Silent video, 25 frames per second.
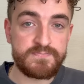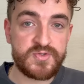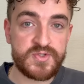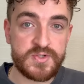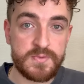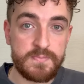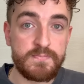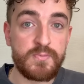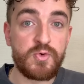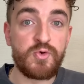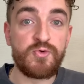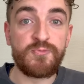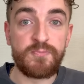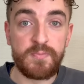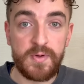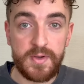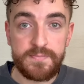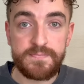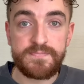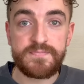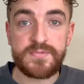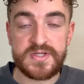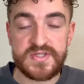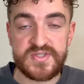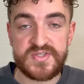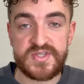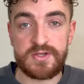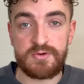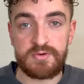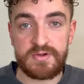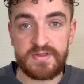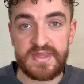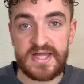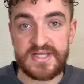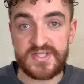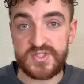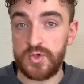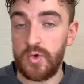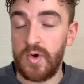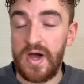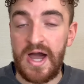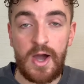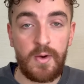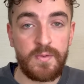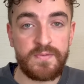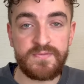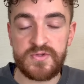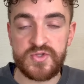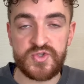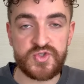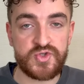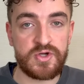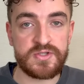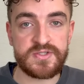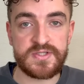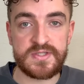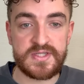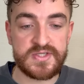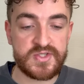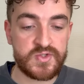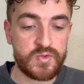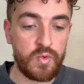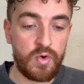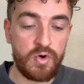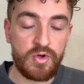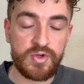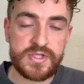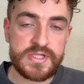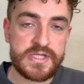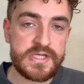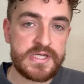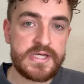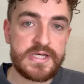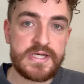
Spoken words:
movement, considering that's not how we've constructed this squad,